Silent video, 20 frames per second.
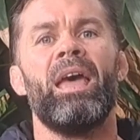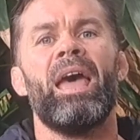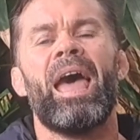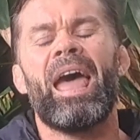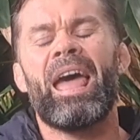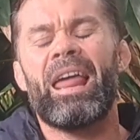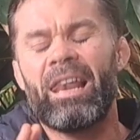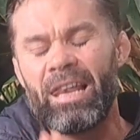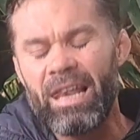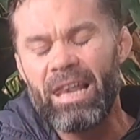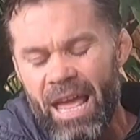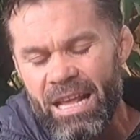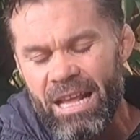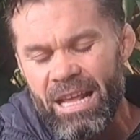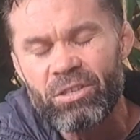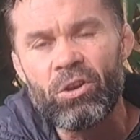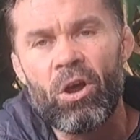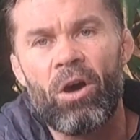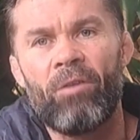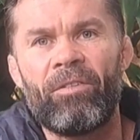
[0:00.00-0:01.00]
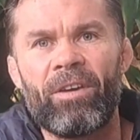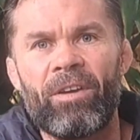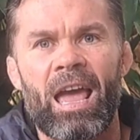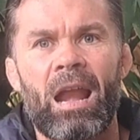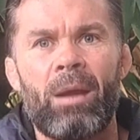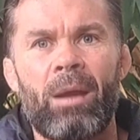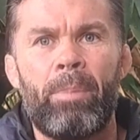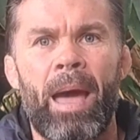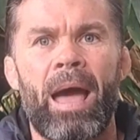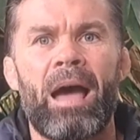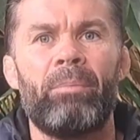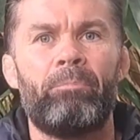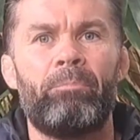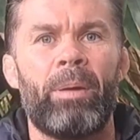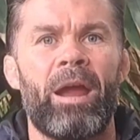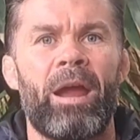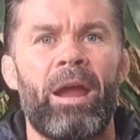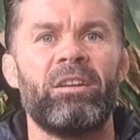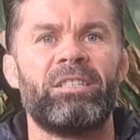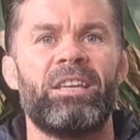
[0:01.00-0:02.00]
And let's not forget about
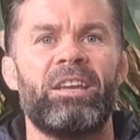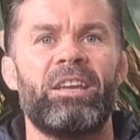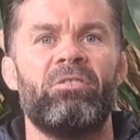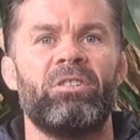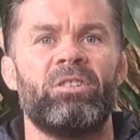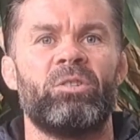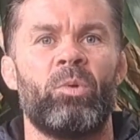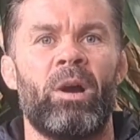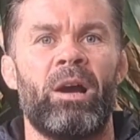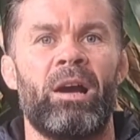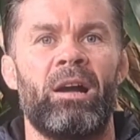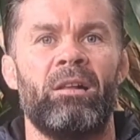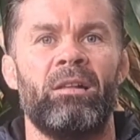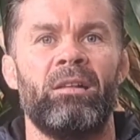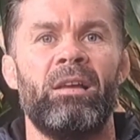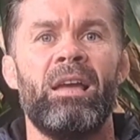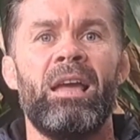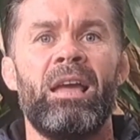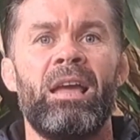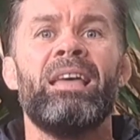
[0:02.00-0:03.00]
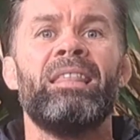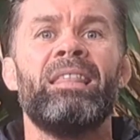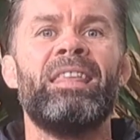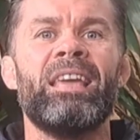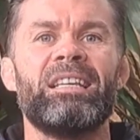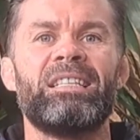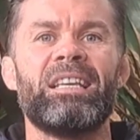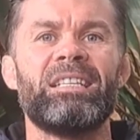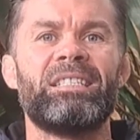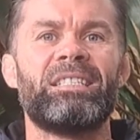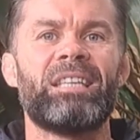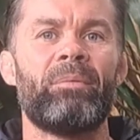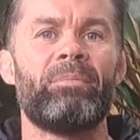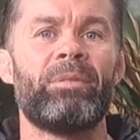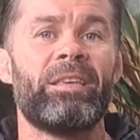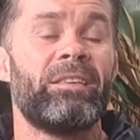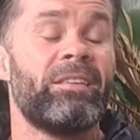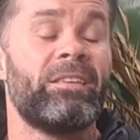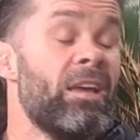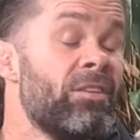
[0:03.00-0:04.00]
parents here as well. This is
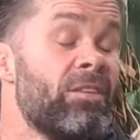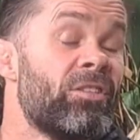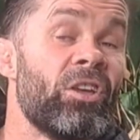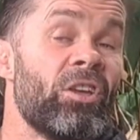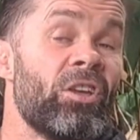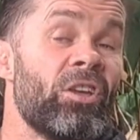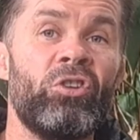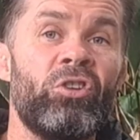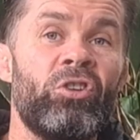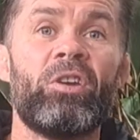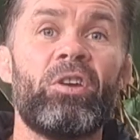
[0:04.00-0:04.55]
something that you